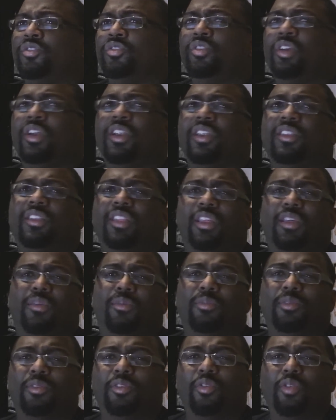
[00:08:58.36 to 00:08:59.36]
you gotta
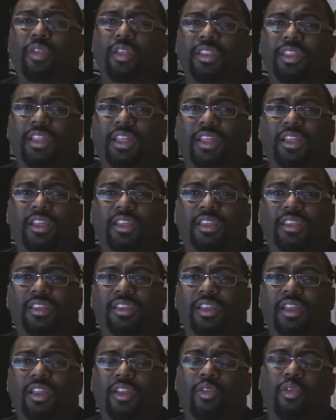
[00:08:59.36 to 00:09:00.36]
think, that.
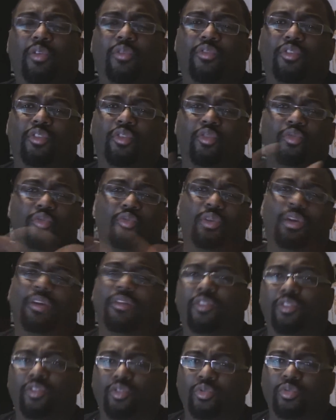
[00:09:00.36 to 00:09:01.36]
I don't know if you
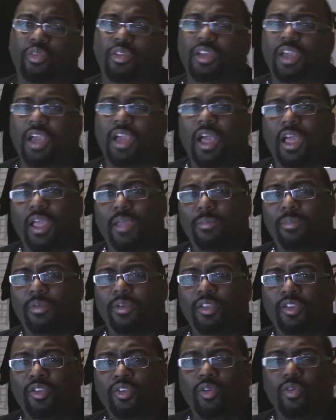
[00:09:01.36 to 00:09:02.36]
ever knew the guy,
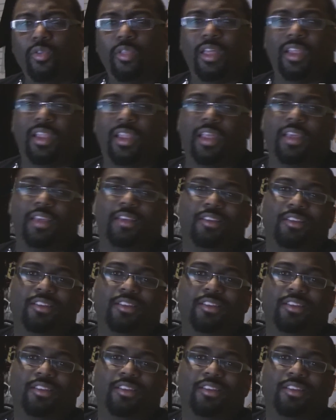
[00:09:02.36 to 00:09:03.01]
but that